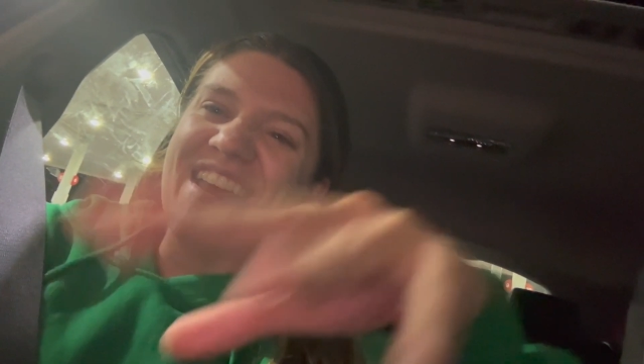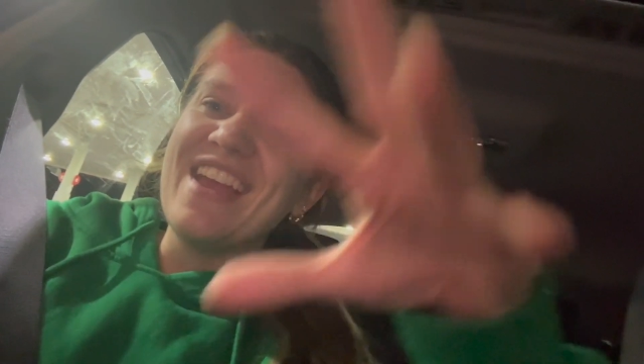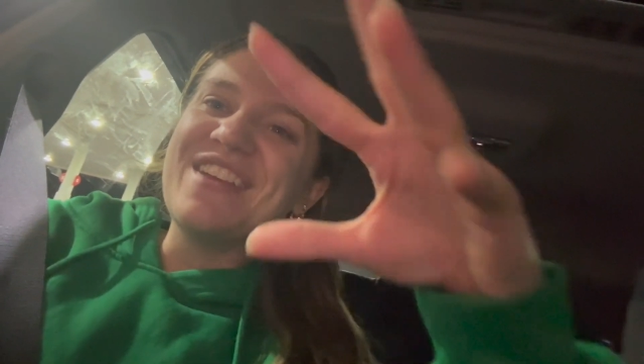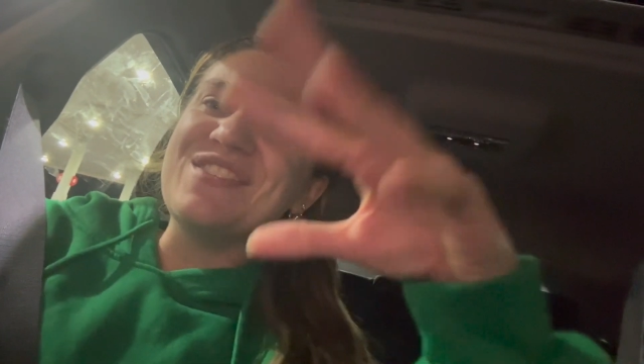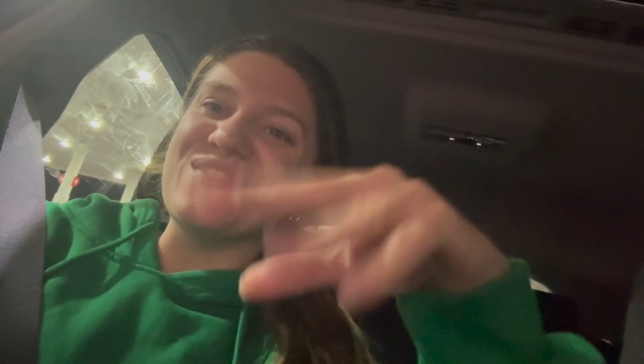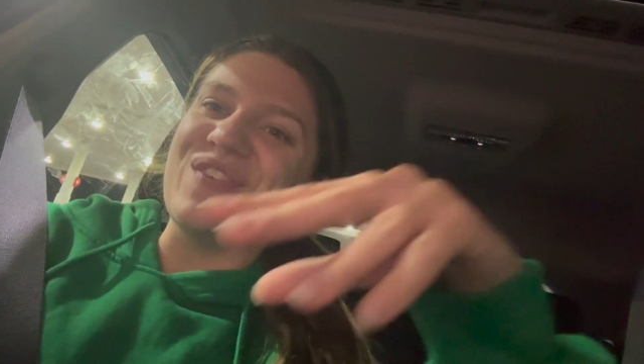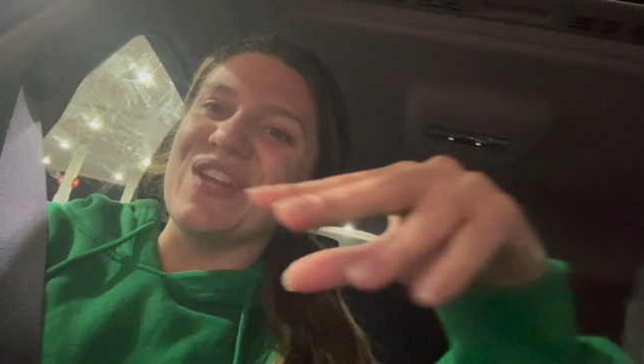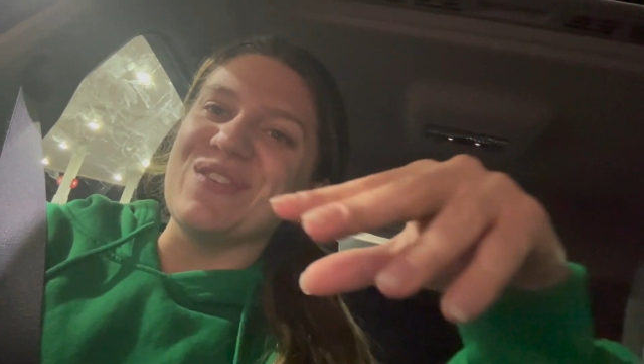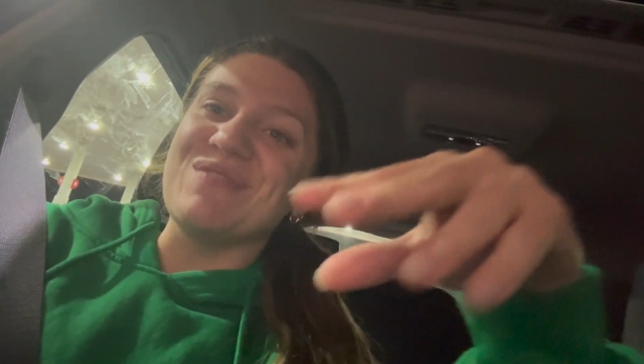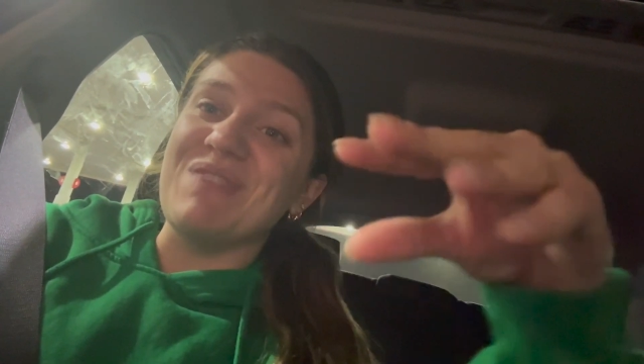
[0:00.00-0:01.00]
is just
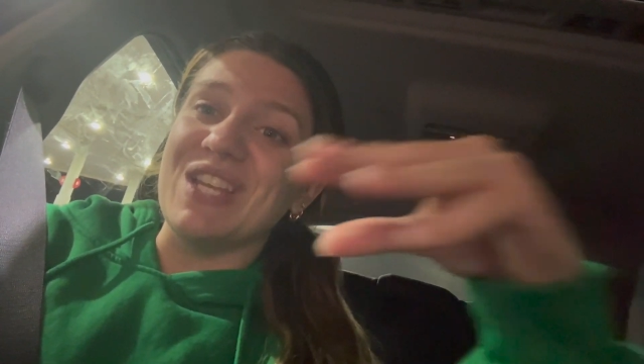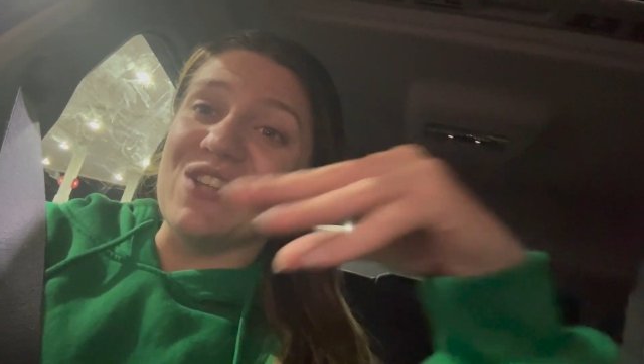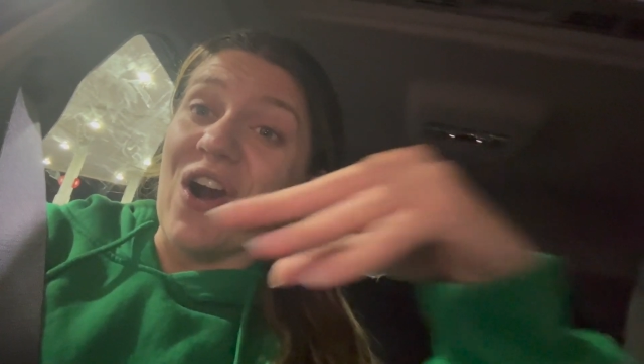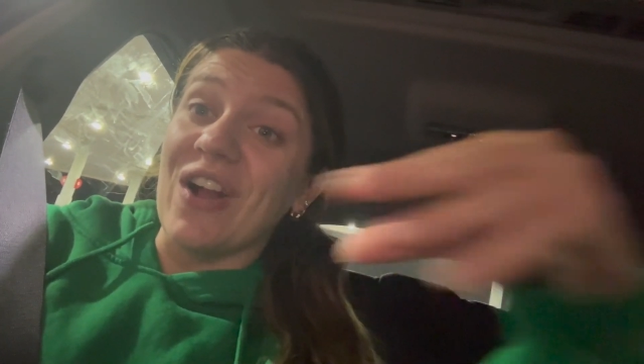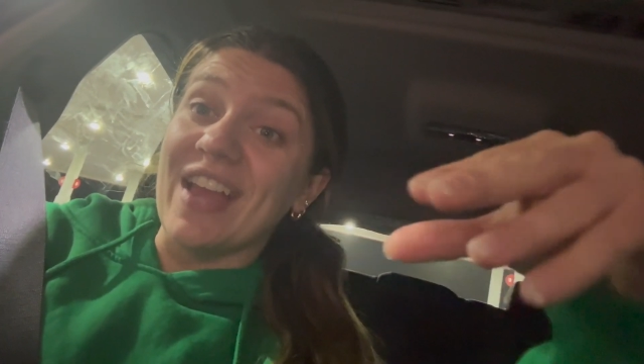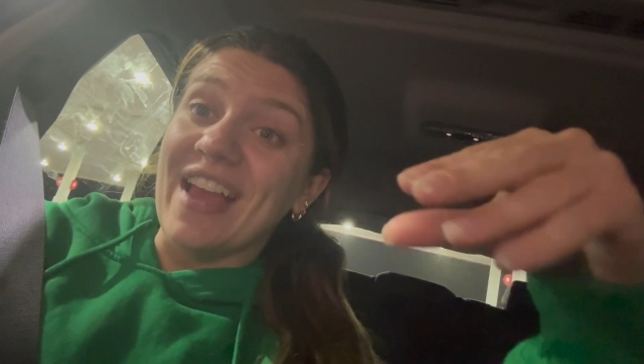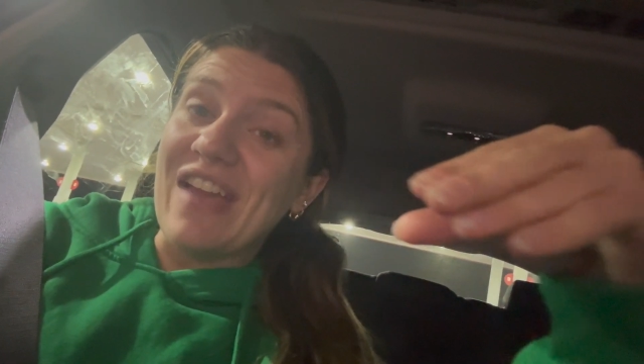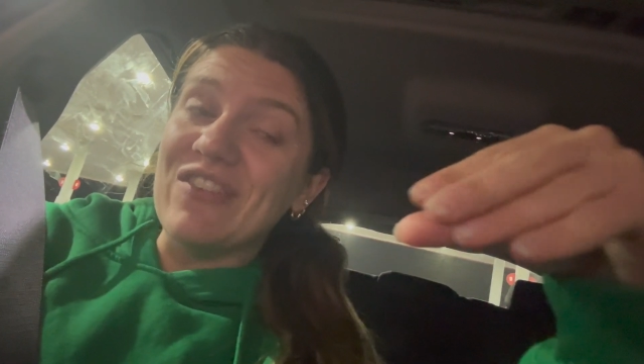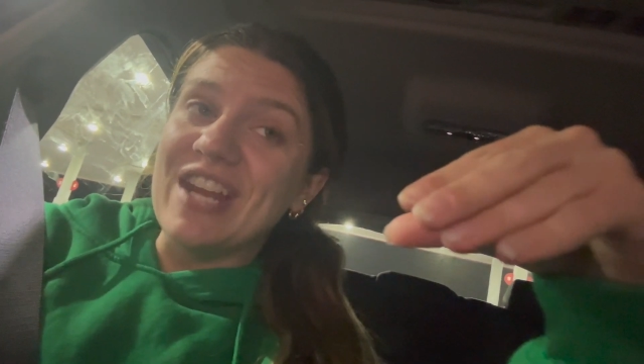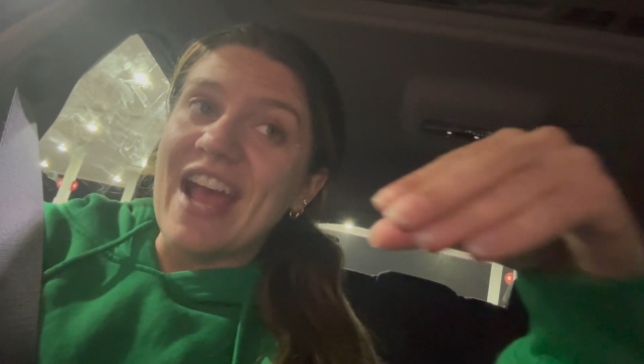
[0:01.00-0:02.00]
videos of me talking
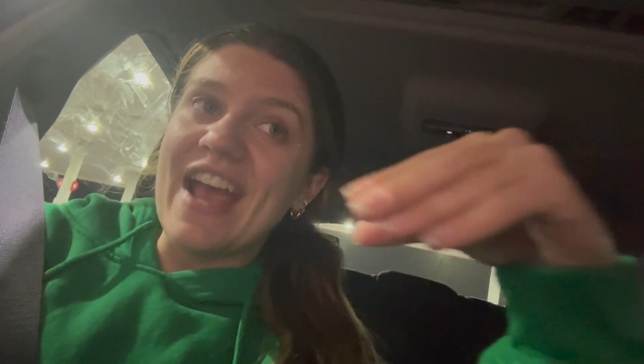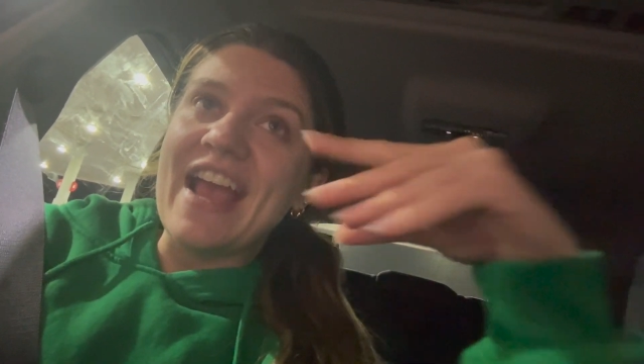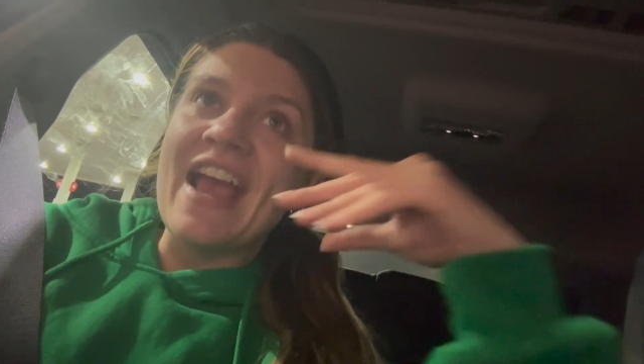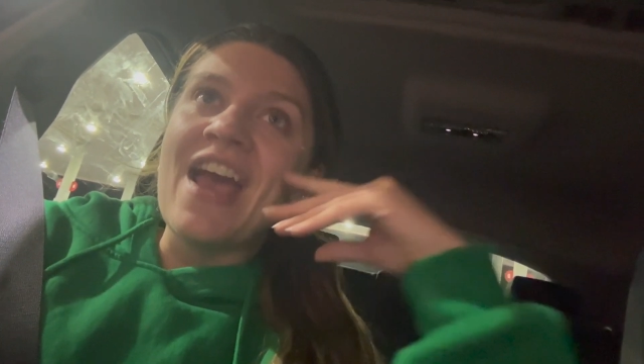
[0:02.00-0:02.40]
every day,